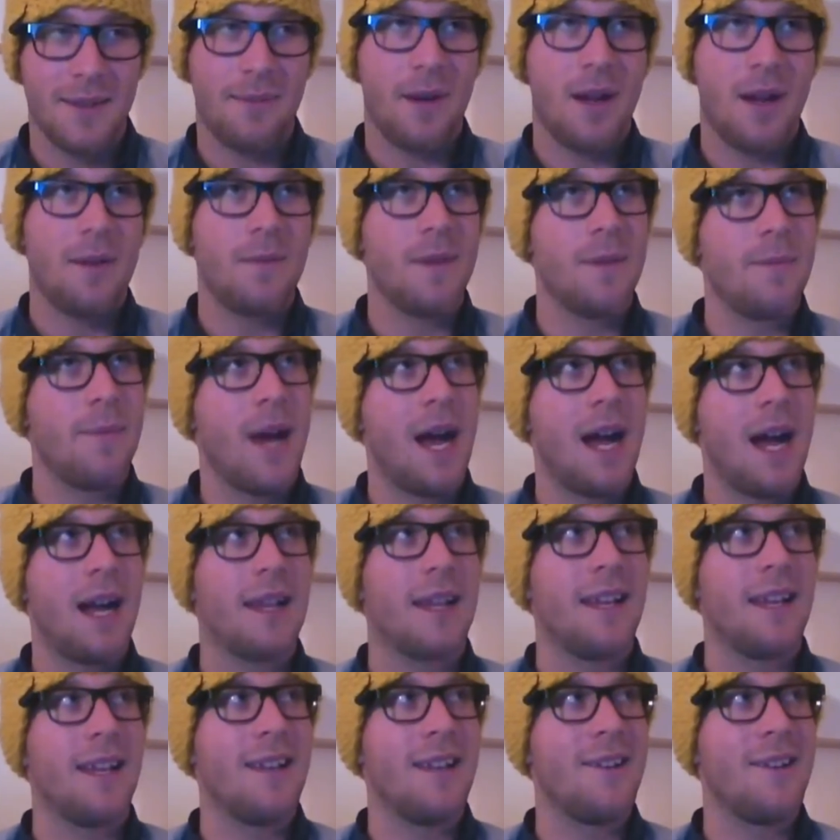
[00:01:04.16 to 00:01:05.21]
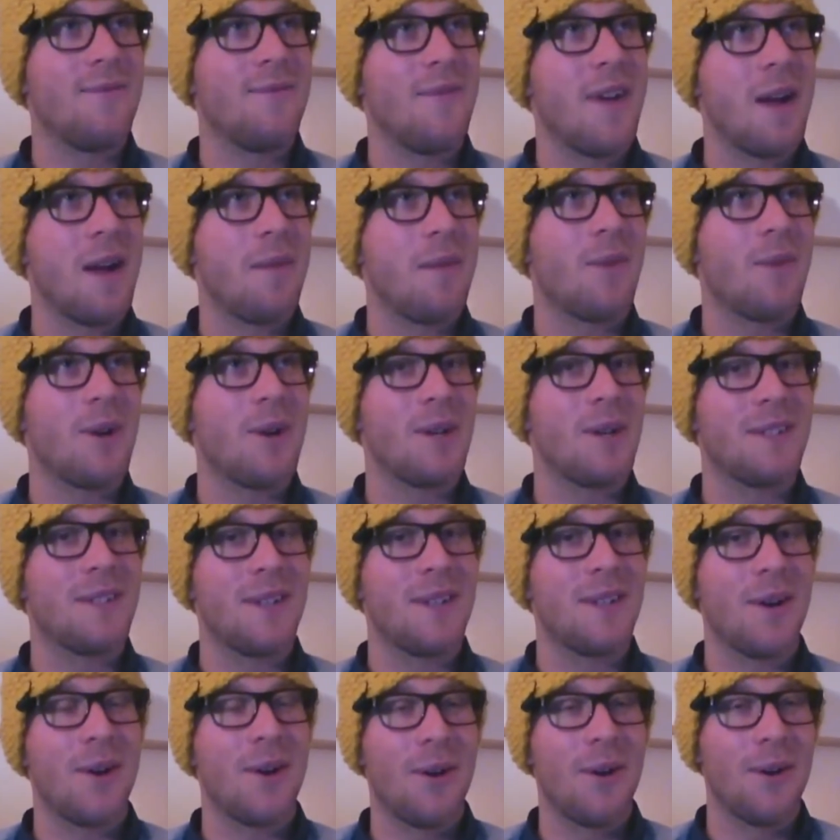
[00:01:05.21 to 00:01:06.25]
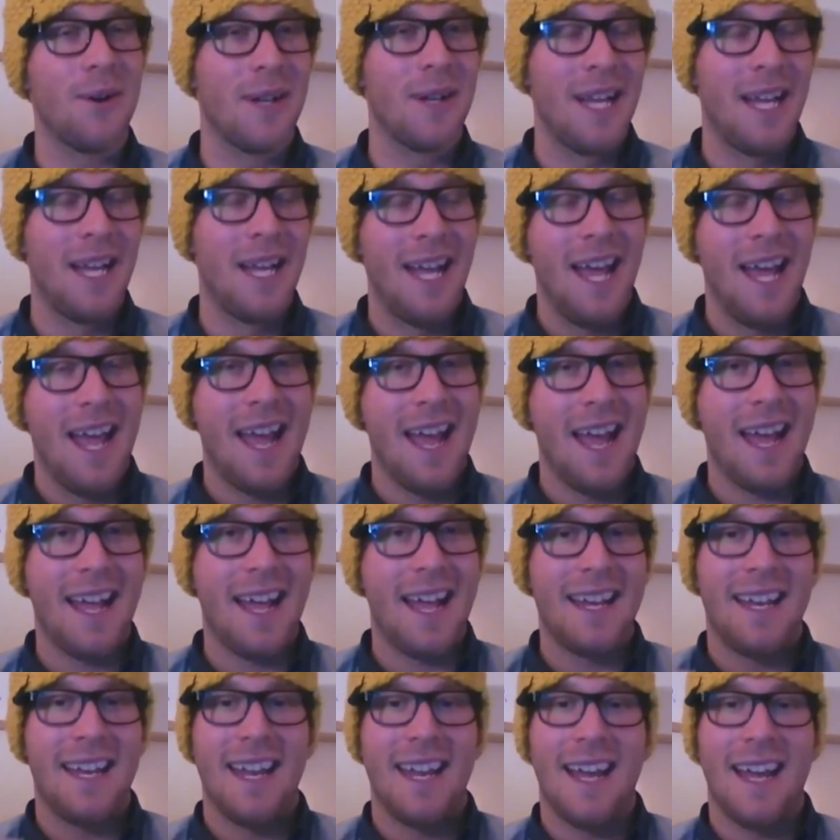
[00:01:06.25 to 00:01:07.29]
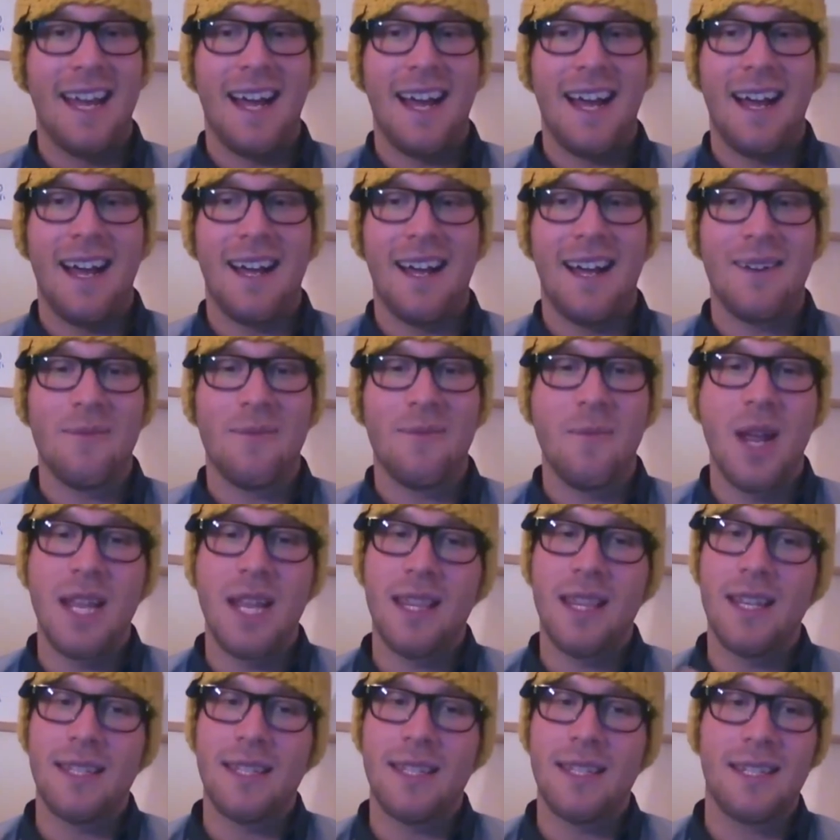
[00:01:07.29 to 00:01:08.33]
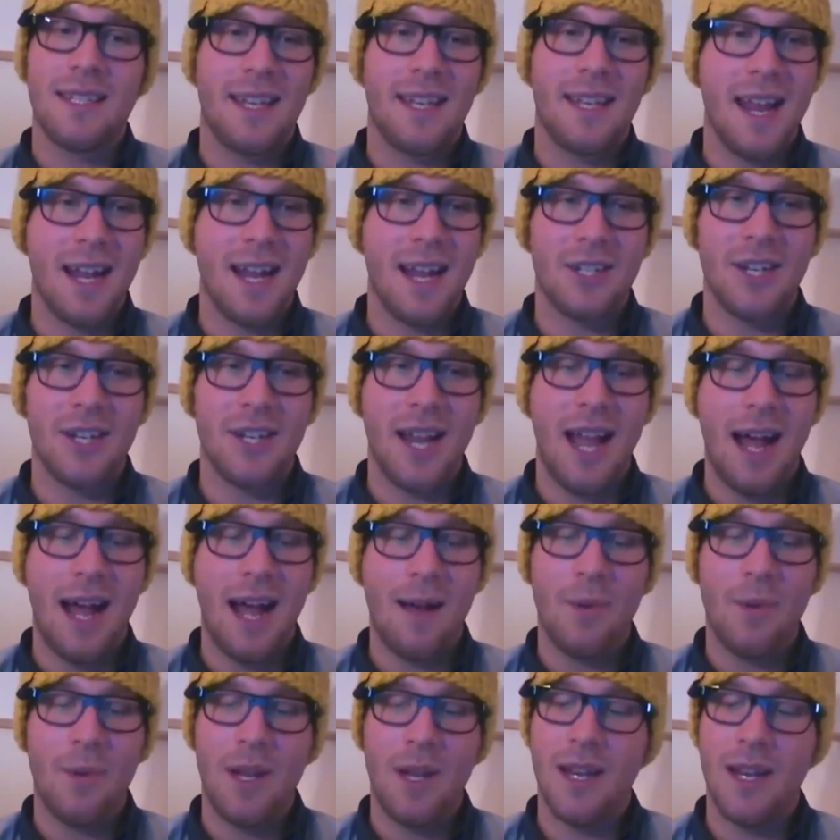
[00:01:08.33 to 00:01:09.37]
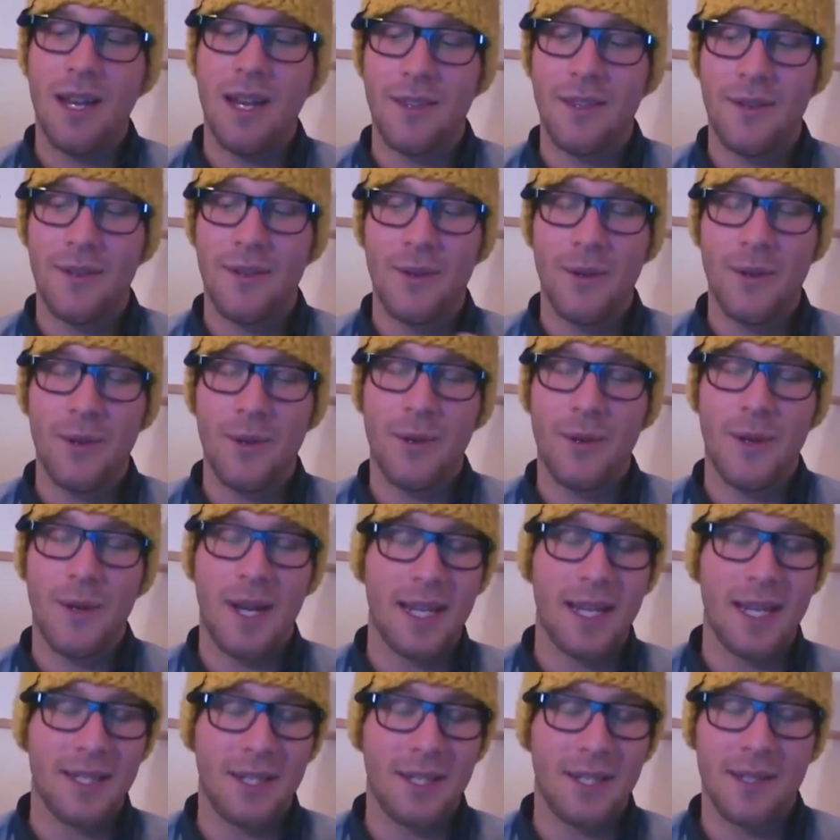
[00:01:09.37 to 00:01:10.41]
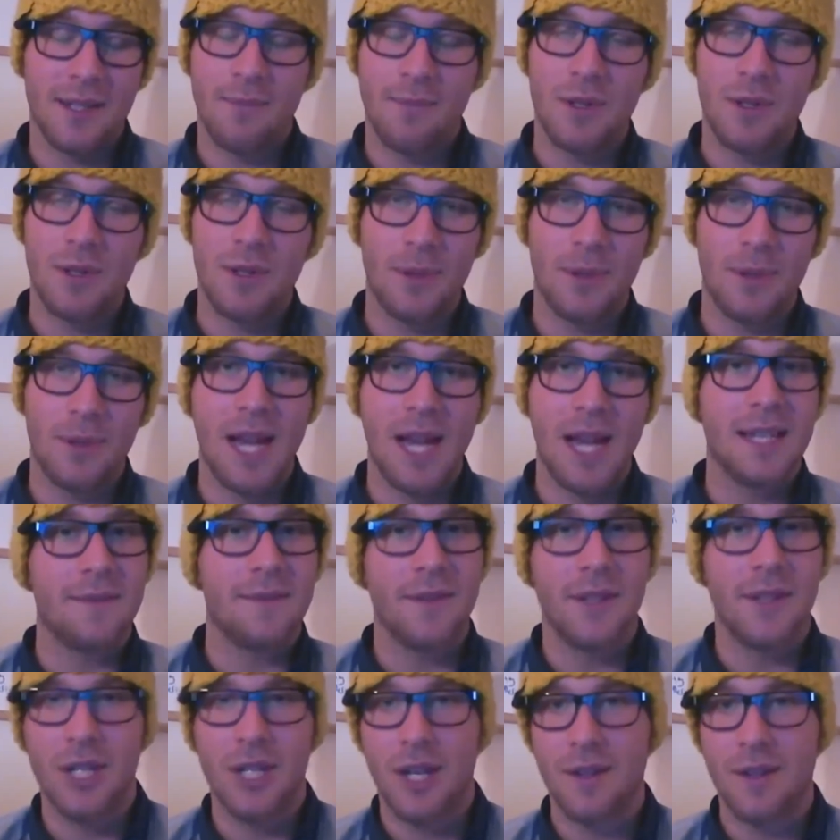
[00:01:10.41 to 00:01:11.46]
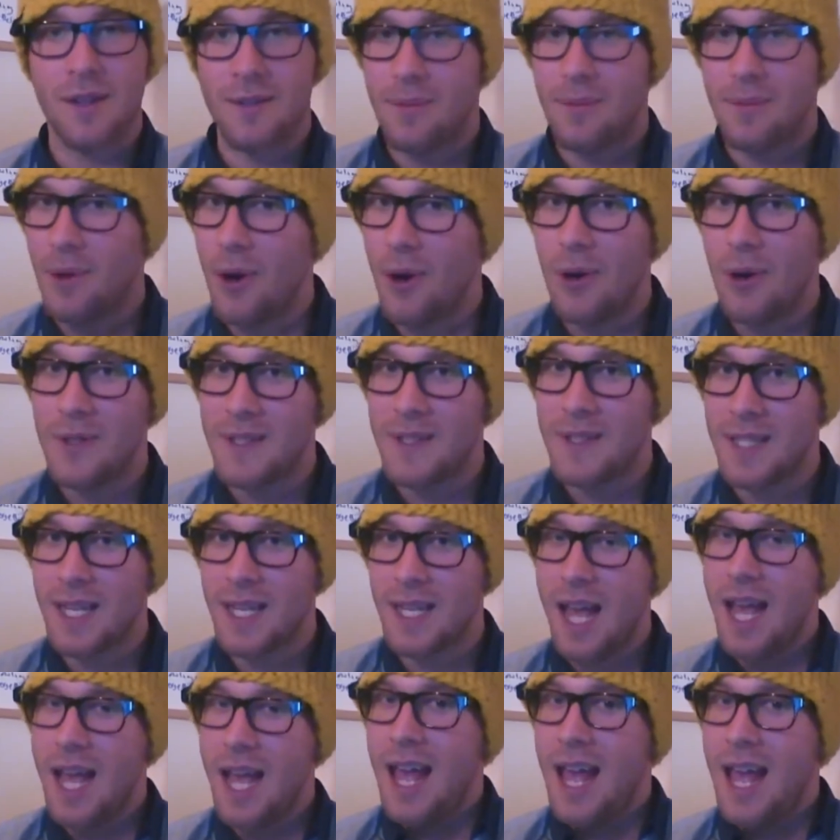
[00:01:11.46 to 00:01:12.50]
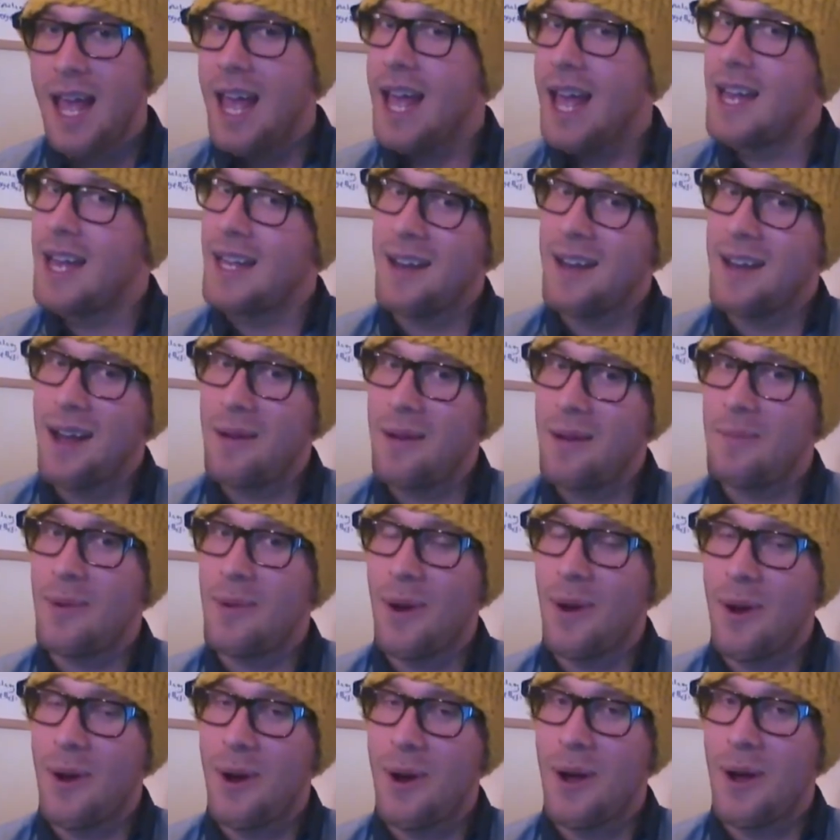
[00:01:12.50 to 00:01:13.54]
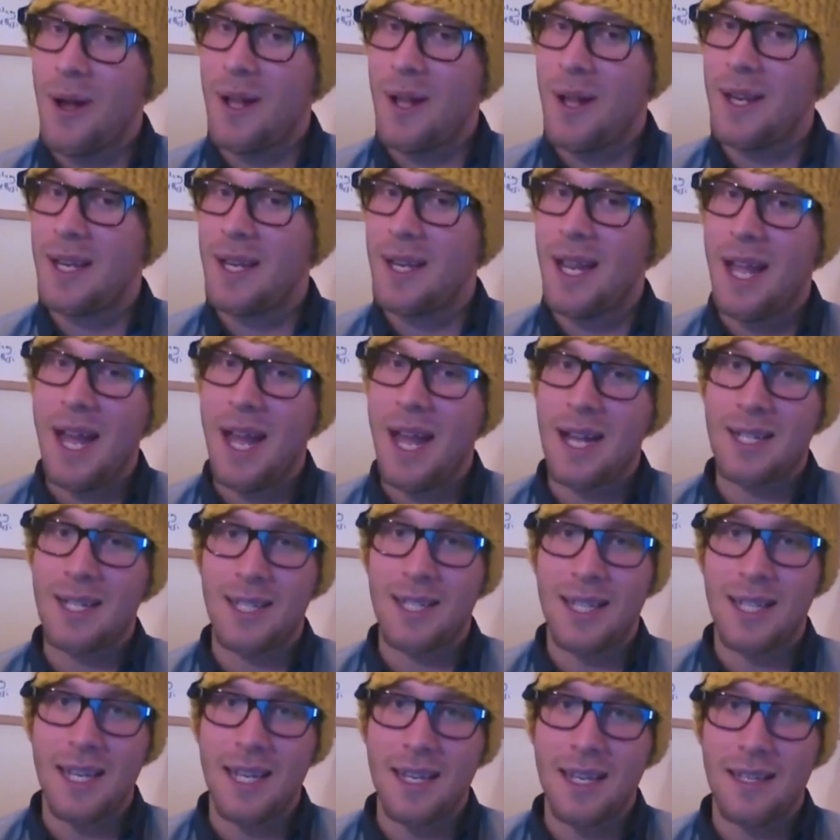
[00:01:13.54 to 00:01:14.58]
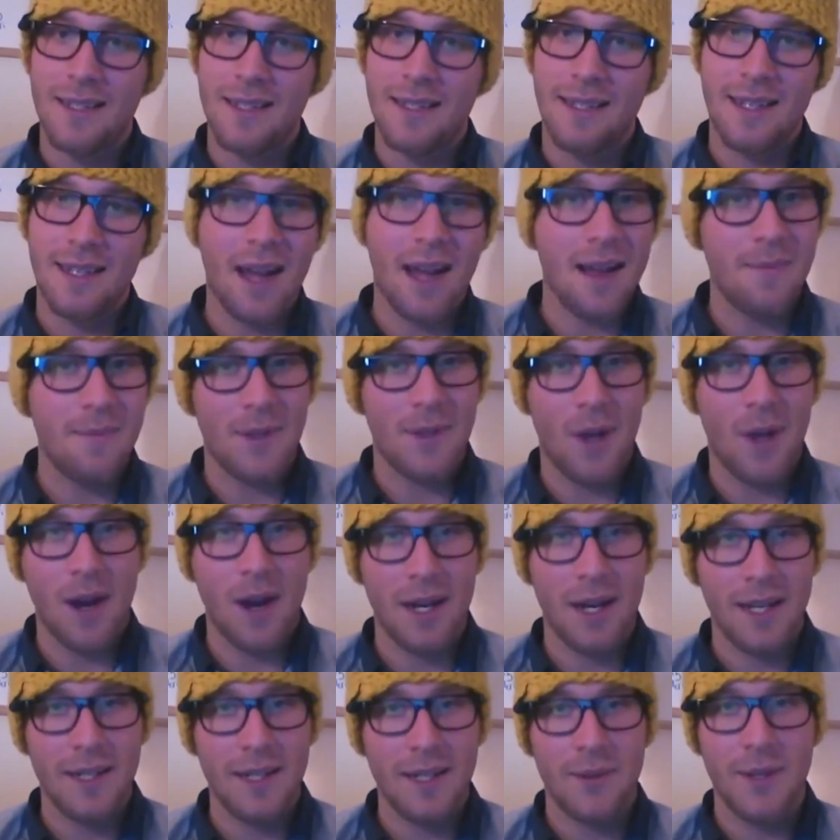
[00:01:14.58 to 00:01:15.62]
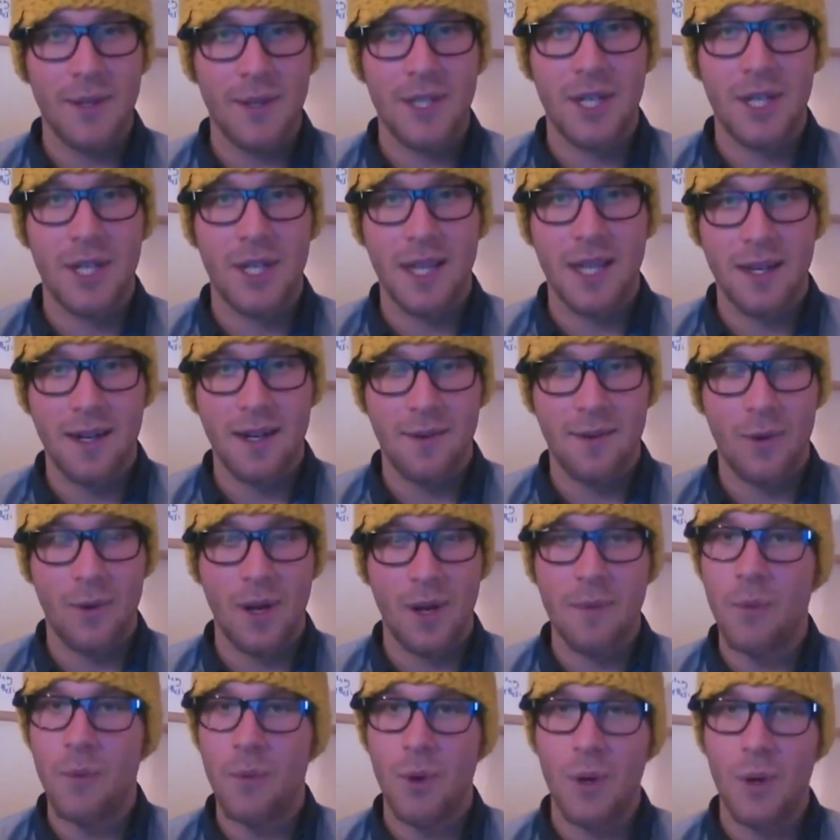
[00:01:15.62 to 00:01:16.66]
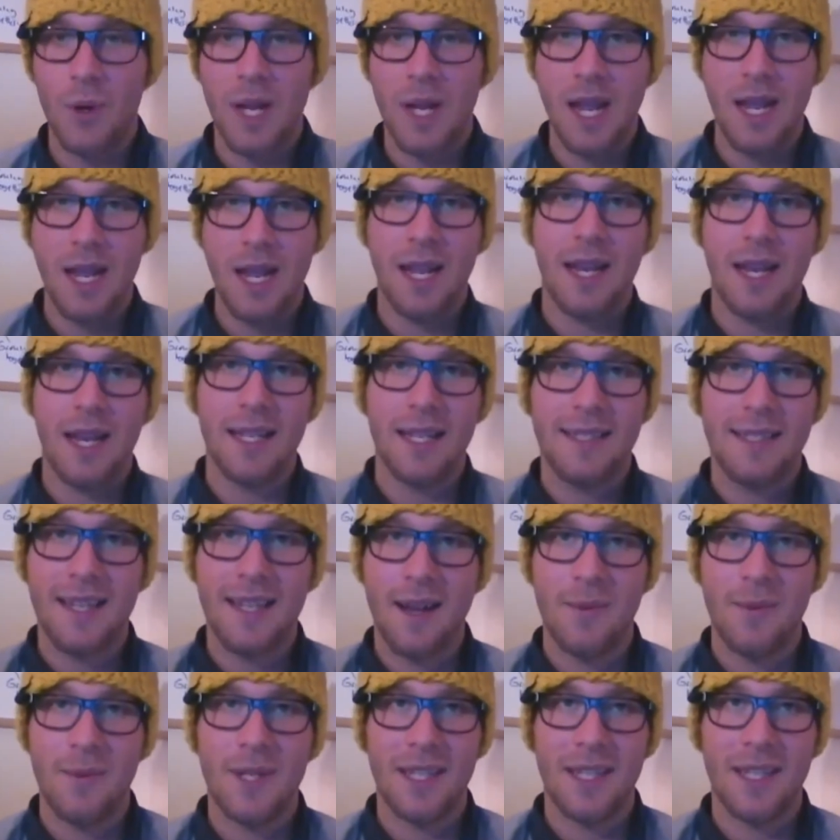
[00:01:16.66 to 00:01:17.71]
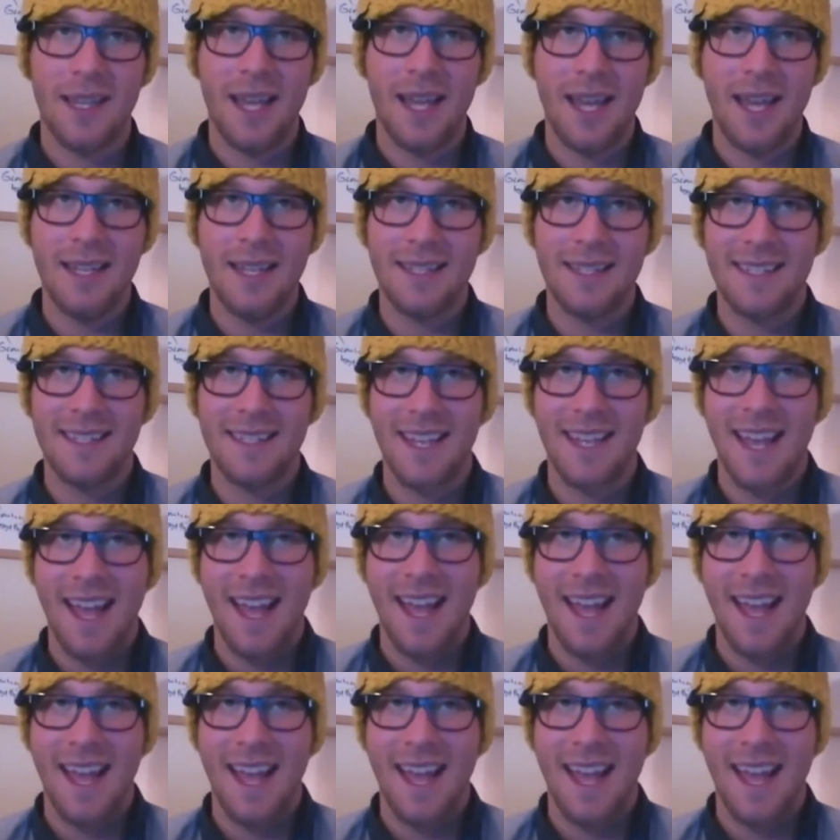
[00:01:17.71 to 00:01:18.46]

probably back in November or so, and made this connection happen. And through, I guess, just multiple likes of each other's posts, ended up on actually Skype talking to each other one morning, and it's coming to this.